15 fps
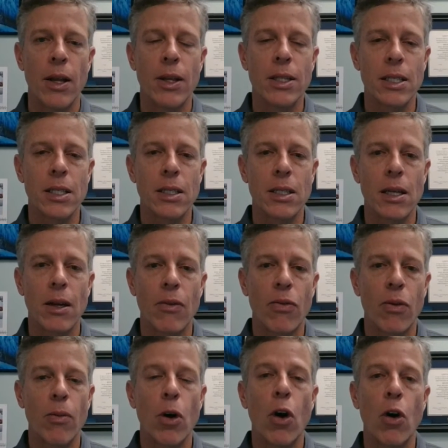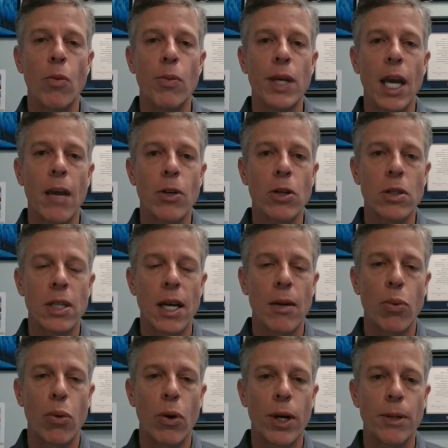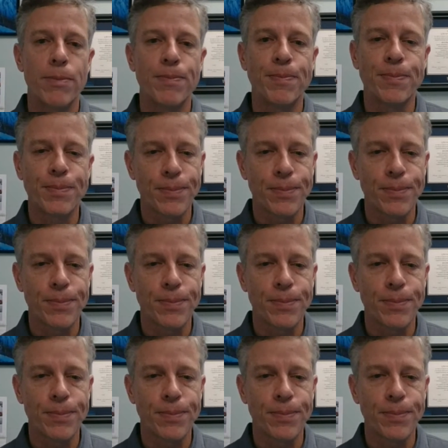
This is from a home gamer standpoint,